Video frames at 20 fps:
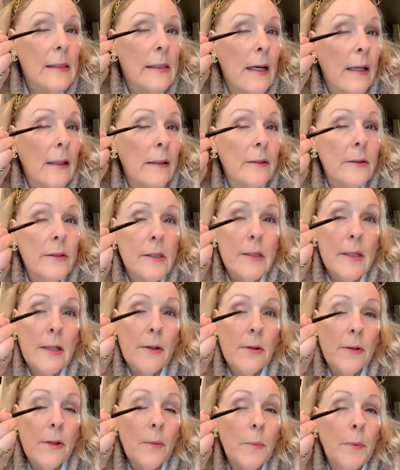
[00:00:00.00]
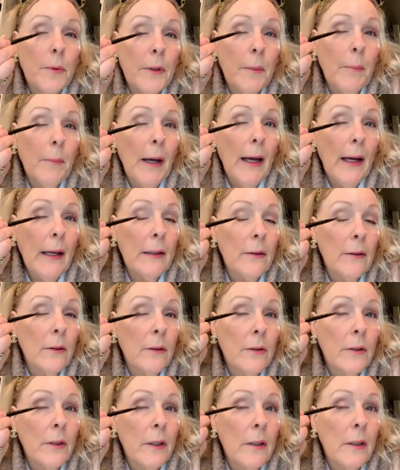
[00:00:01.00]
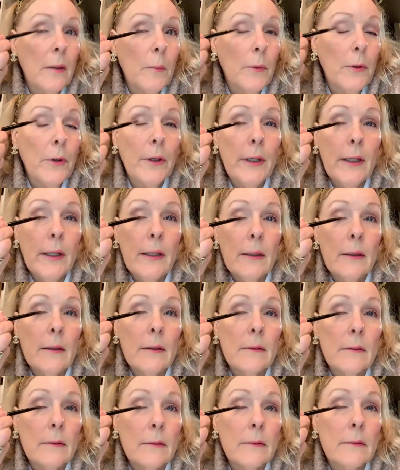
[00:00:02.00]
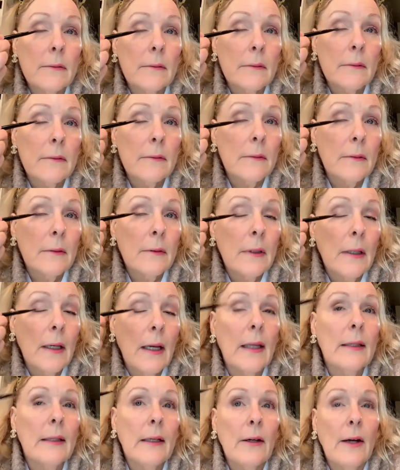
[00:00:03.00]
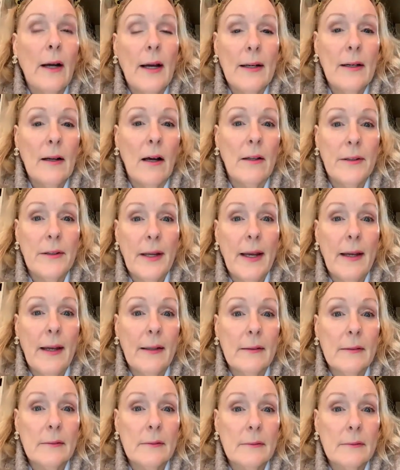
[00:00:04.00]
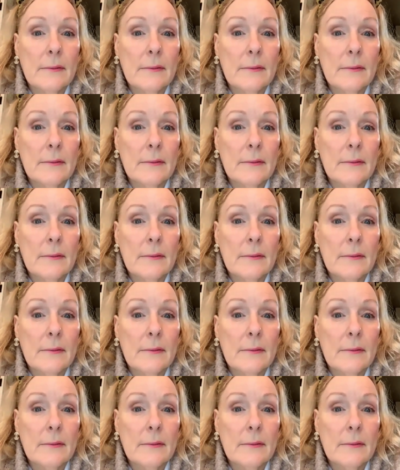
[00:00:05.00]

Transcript: colors though, you put them on early in the morning and they're on all day.